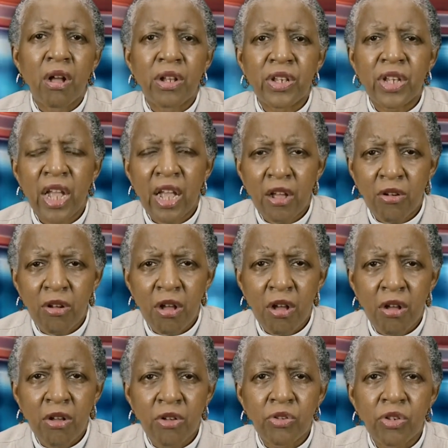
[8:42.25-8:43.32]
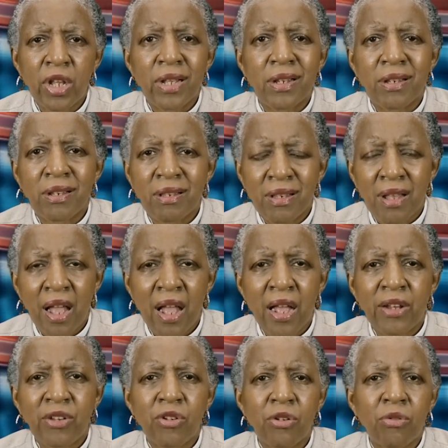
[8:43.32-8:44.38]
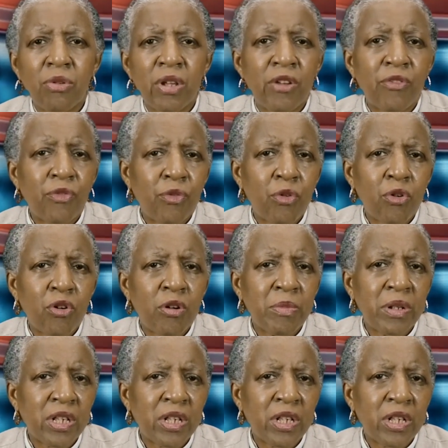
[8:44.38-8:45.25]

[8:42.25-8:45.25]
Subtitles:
town halls designed to inform,